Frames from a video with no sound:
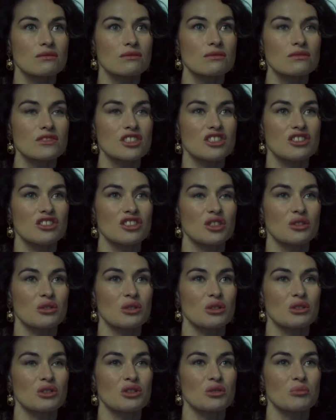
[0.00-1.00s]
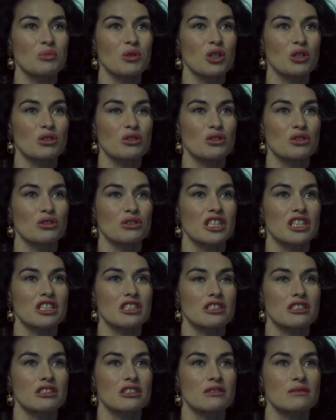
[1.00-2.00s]
It is you who should be on your
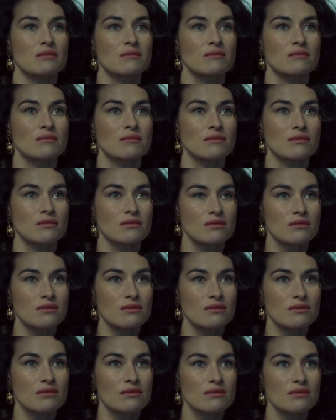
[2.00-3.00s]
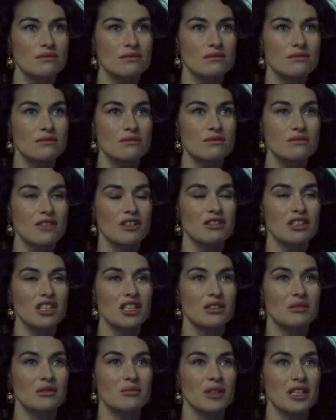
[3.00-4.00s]
knees. Now
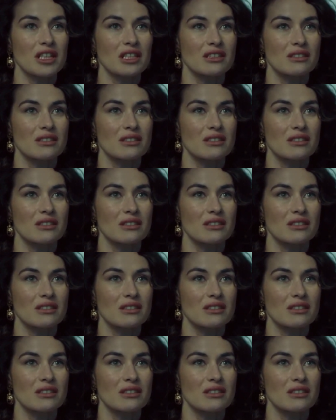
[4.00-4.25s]
kill me.